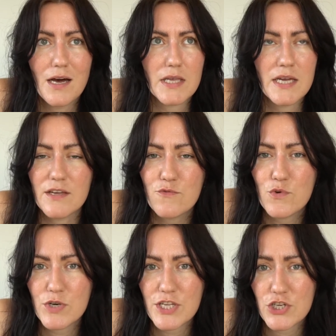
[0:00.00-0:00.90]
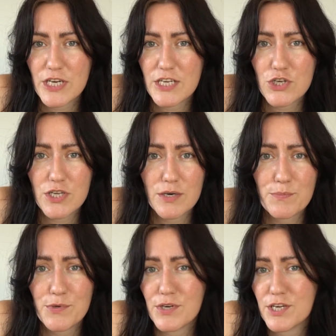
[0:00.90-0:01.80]
And if you want to change it
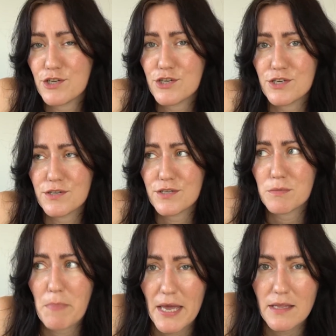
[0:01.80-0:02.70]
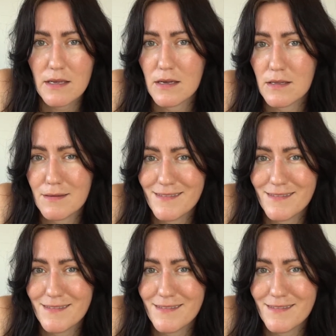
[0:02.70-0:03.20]
up, you can just paint it.